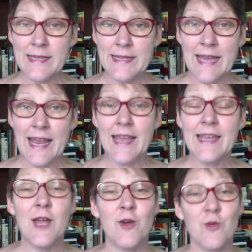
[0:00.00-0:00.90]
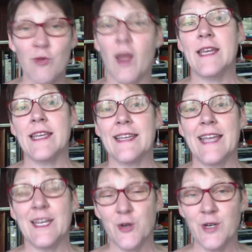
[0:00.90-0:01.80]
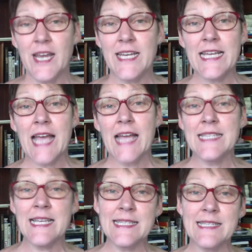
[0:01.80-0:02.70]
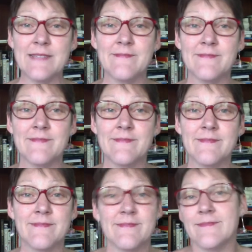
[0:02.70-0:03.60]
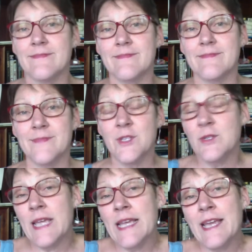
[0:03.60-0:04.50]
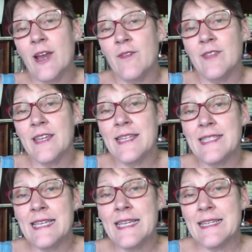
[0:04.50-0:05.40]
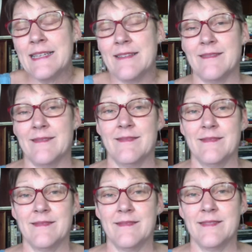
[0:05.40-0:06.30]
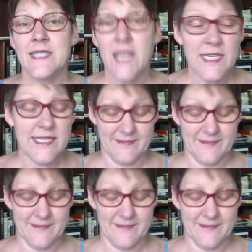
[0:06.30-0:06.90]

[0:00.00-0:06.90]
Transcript: the day writing and creating content, you take care of the AC. Done.